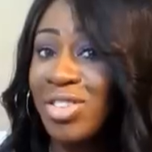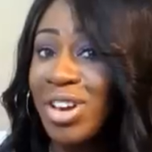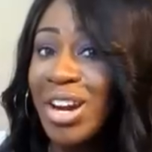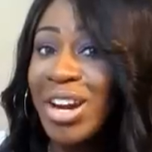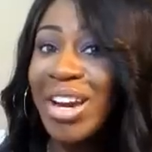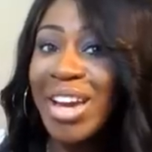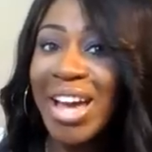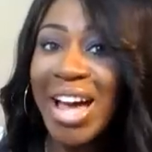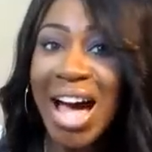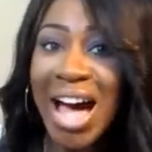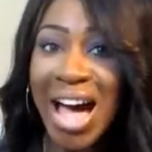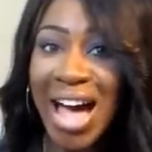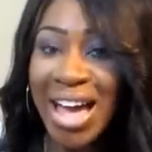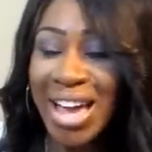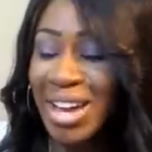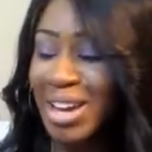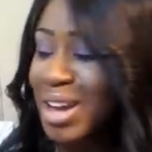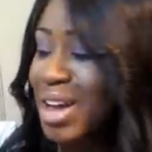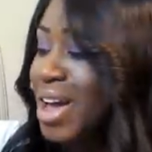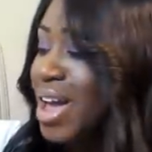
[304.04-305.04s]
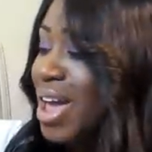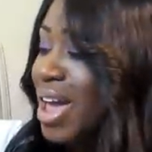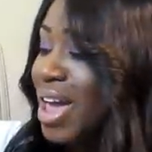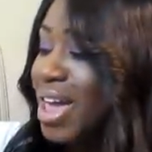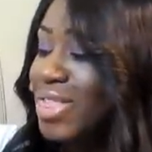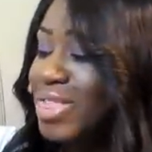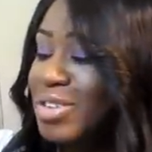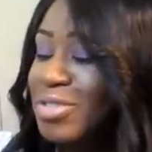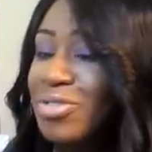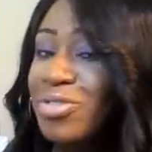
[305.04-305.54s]
very high
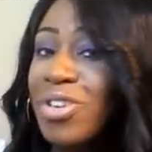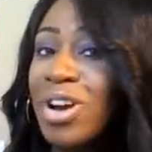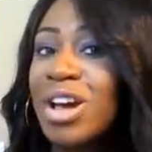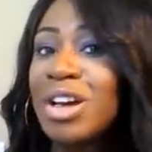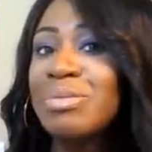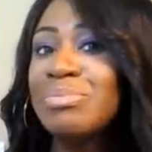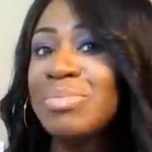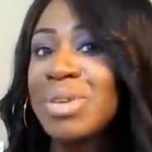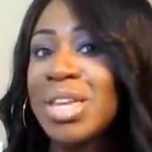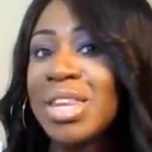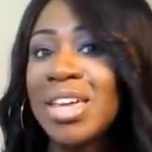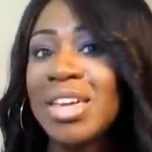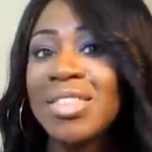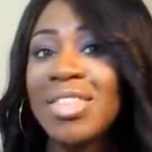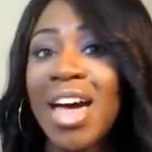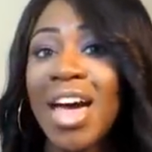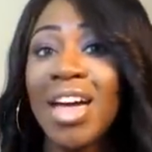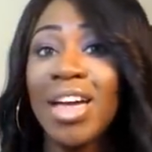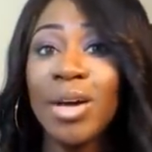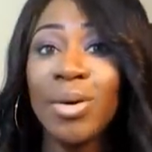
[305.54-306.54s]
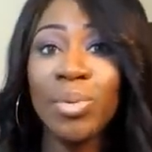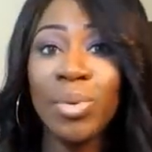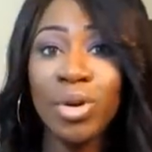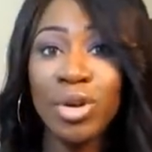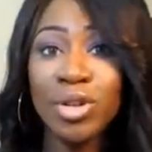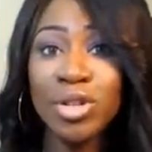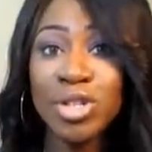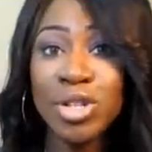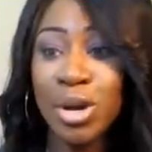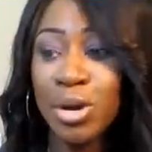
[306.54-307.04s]
in the front, meaning that it
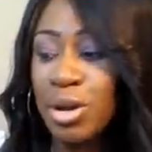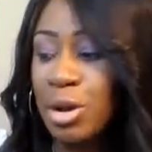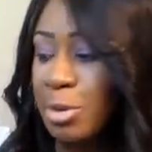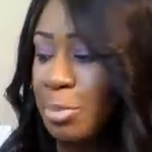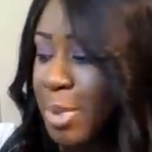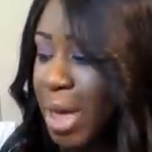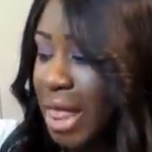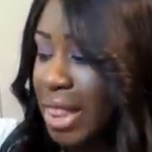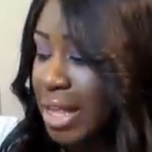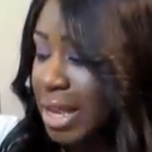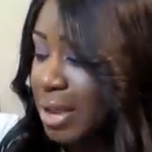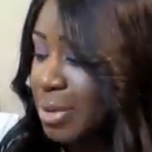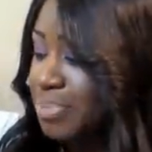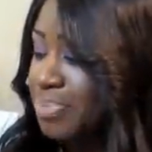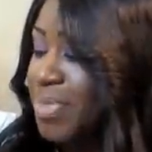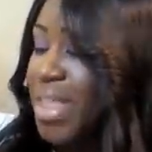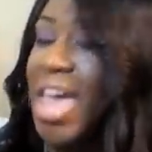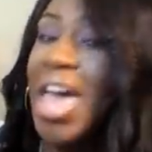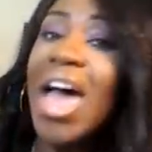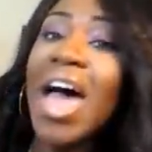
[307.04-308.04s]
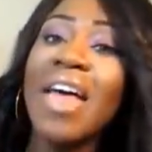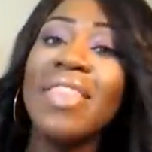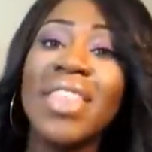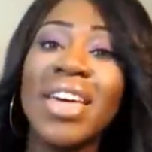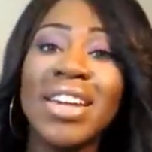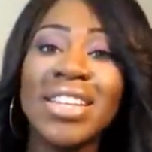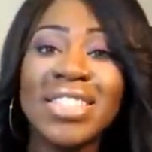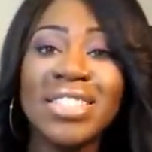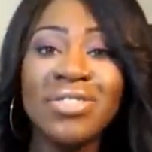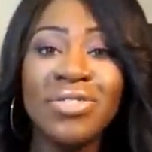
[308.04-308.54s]
will show your belly, and
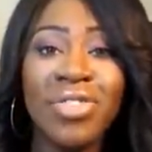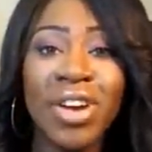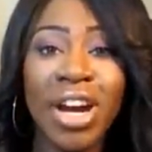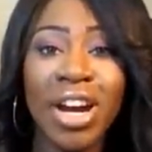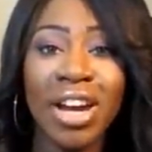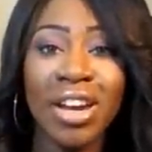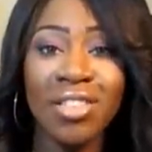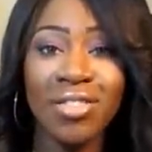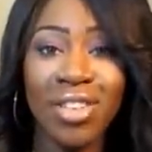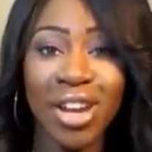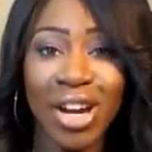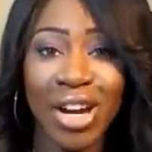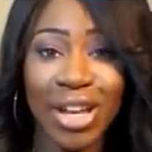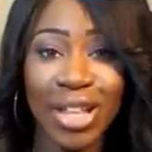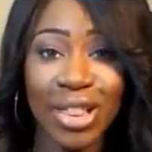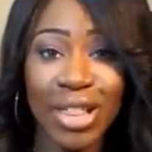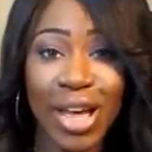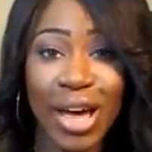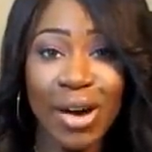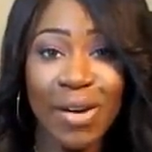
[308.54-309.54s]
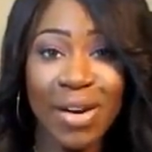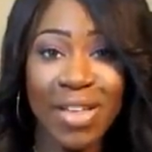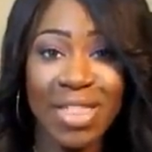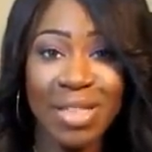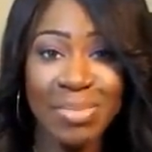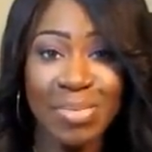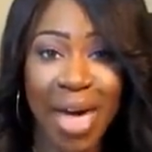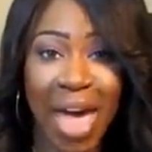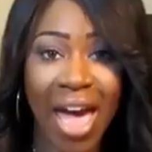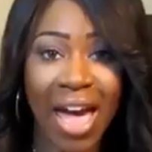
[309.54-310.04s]
then it's very, very low in
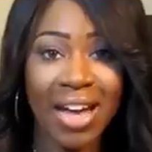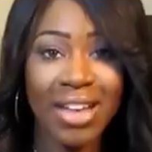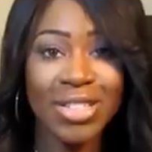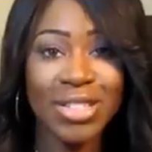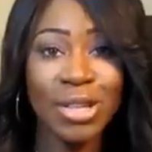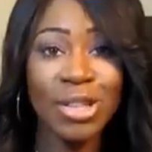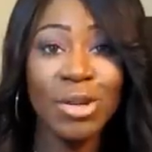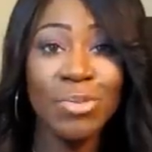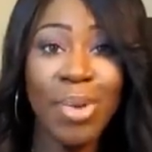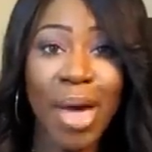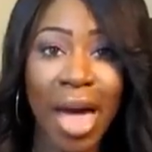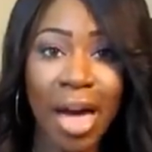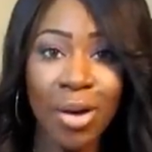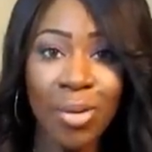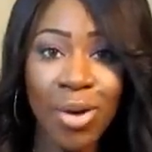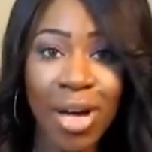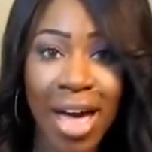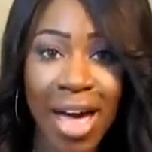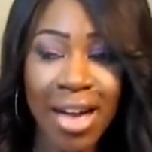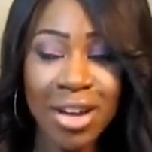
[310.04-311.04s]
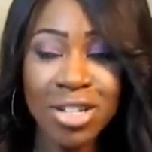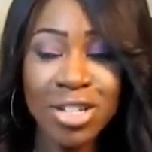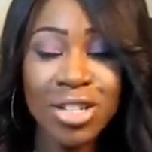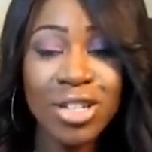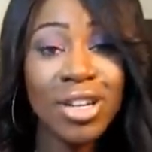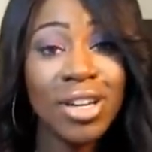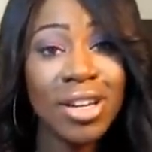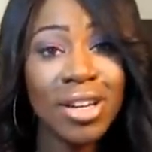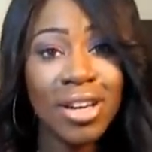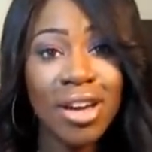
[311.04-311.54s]
the back. So the back will
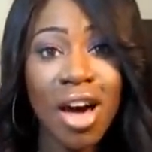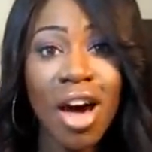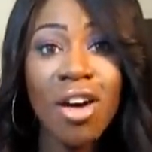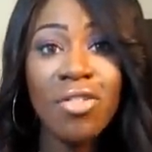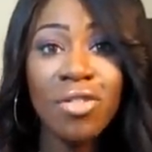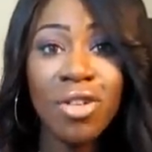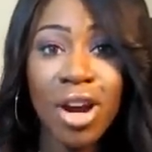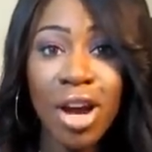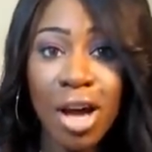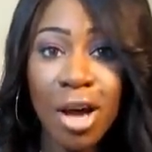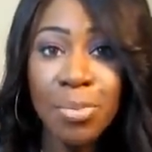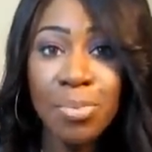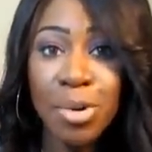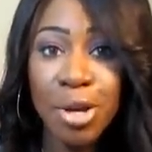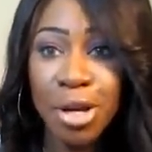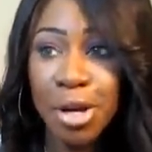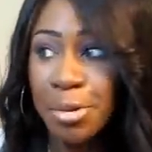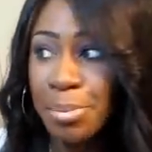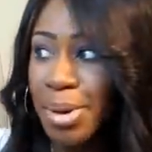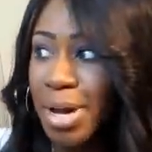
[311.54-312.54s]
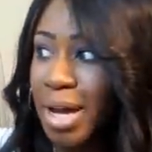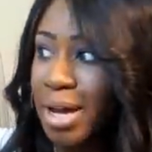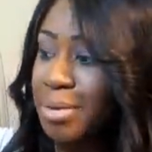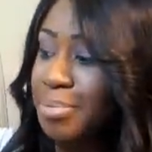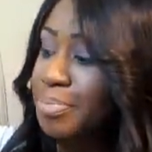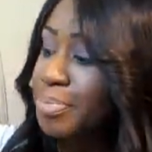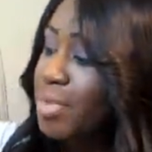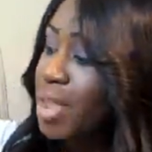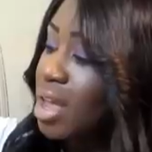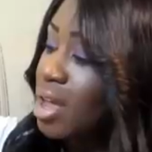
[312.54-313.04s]
actually cover up your butt.
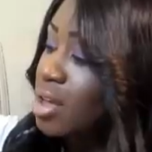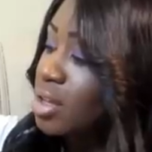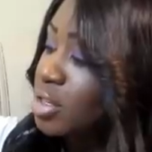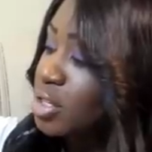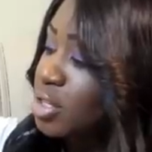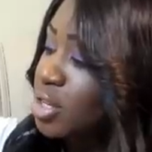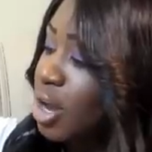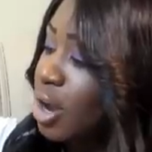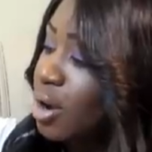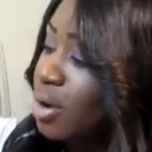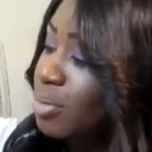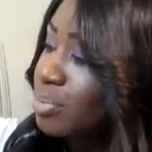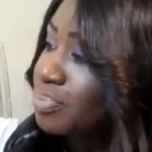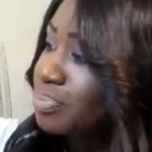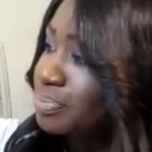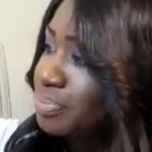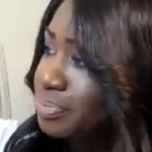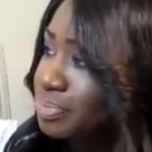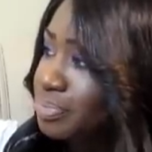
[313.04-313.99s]
So